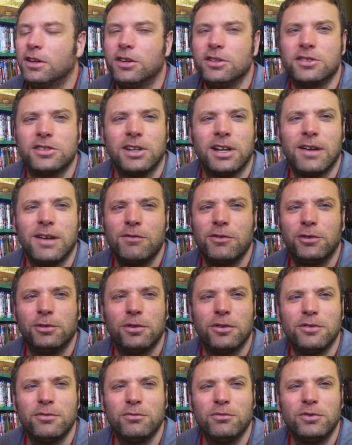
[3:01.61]
just love sort
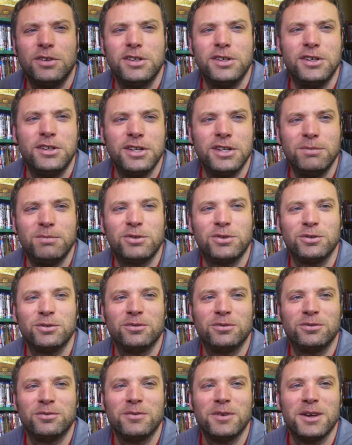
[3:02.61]
of the really deep sort
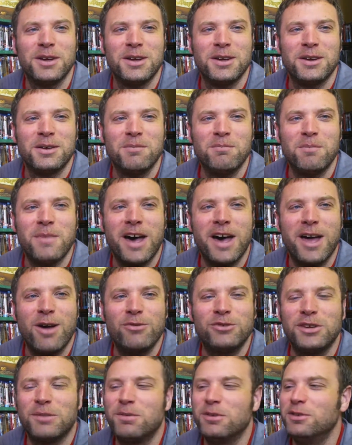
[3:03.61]
of male
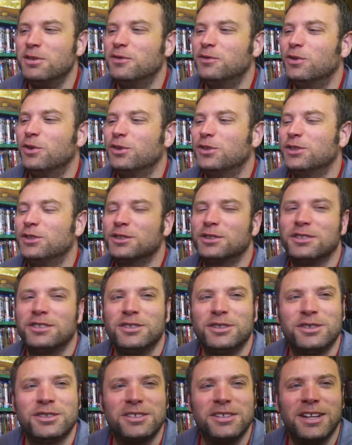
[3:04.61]
Japanese voices, and
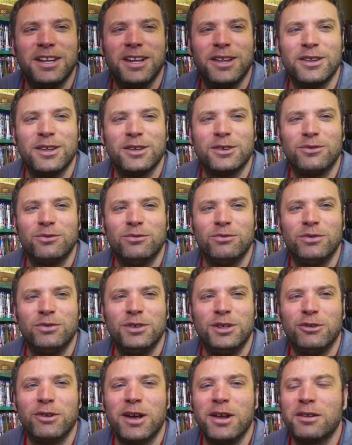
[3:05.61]
just yeah, it's really
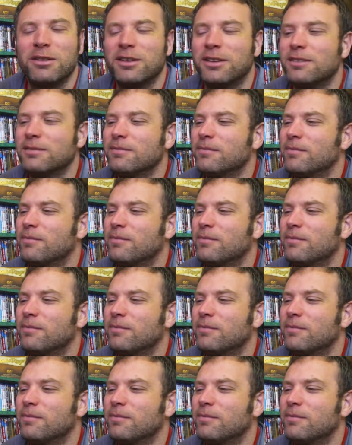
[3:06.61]
great, I think.